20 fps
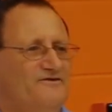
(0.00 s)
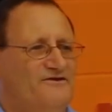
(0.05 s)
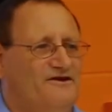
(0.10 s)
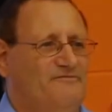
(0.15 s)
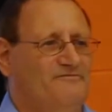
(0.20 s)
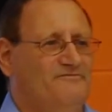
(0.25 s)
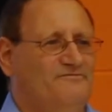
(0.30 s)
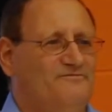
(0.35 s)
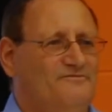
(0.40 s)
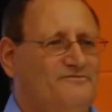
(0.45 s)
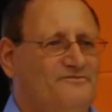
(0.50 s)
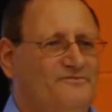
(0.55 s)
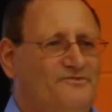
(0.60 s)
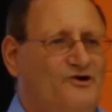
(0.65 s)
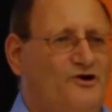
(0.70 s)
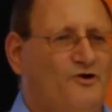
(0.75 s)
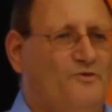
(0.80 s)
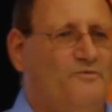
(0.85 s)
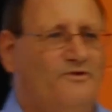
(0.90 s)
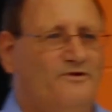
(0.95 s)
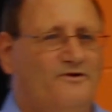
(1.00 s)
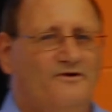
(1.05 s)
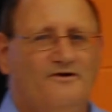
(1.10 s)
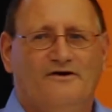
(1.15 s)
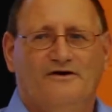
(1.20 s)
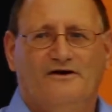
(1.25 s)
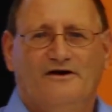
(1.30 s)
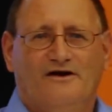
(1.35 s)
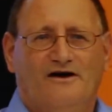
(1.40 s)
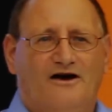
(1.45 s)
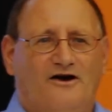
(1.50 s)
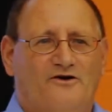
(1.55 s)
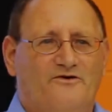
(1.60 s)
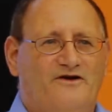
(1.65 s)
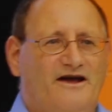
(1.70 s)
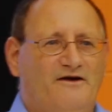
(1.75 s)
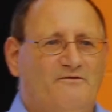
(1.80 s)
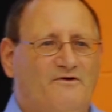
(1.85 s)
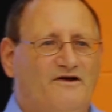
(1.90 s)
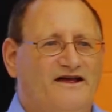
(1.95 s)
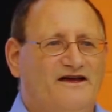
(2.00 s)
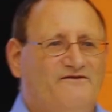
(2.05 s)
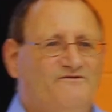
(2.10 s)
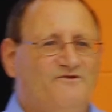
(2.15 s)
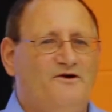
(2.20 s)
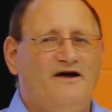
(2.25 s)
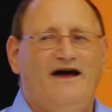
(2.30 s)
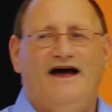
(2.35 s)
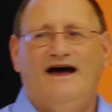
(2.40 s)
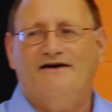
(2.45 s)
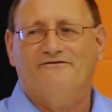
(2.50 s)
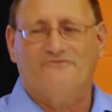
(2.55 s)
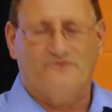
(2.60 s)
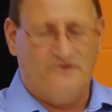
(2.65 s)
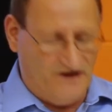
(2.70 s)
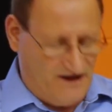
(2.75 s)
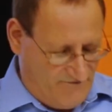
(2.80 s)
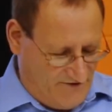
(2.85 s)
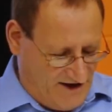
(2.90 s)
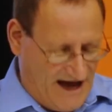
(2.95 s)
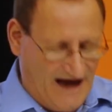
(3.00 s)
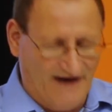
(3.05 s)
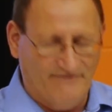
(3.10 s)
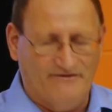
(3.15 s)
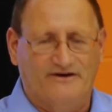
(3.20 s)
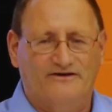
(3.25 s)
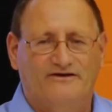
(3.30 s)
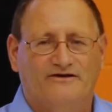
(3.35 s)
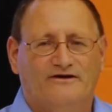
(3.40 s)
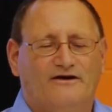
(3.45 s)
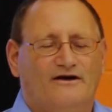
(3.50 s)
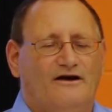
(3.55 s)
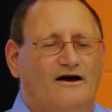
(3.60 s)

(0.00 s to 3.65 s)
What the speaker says: of them? Nope. Okay, well, if you have or if you haven't,